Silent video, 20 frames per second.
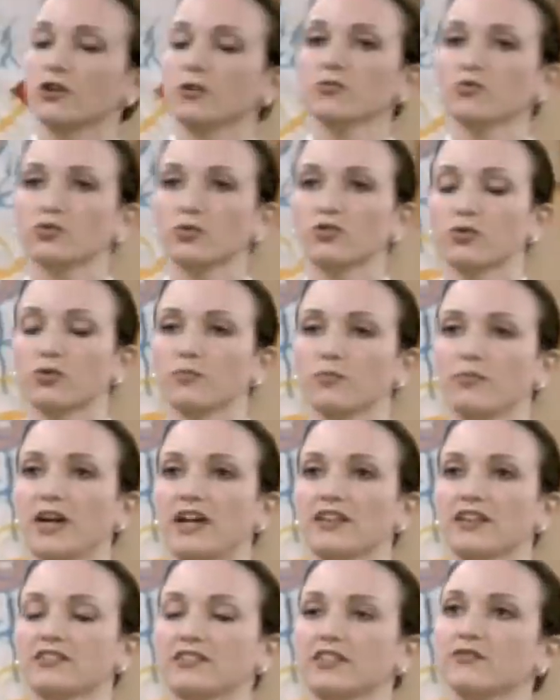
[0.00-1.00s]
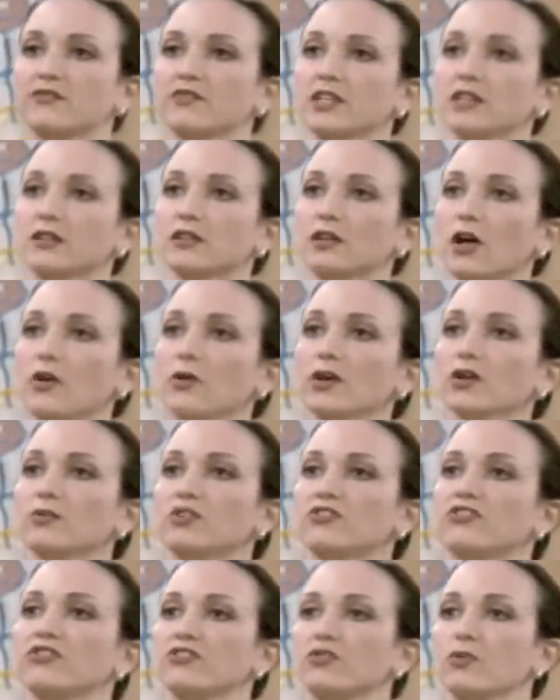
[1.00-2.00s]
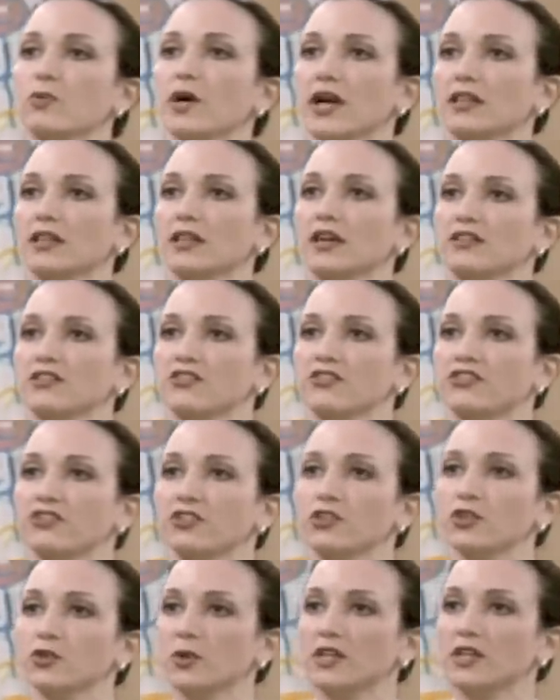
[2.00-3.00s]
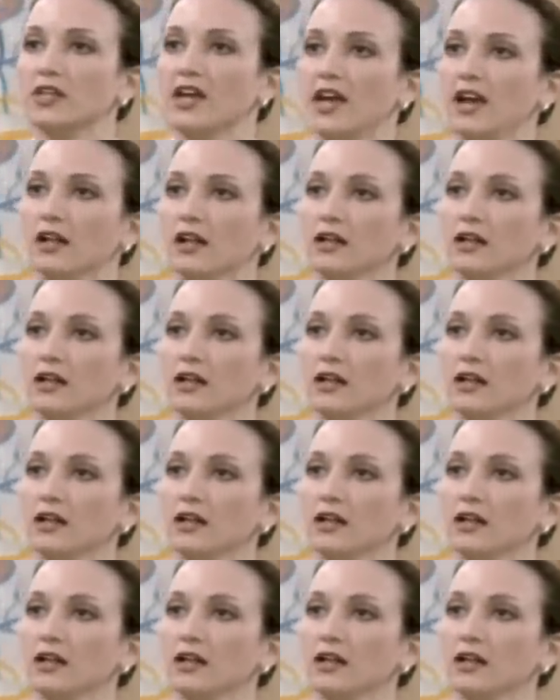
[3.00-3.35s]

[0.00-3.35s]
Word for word: in terms which were positively glowing, which is the way I'd like to see you in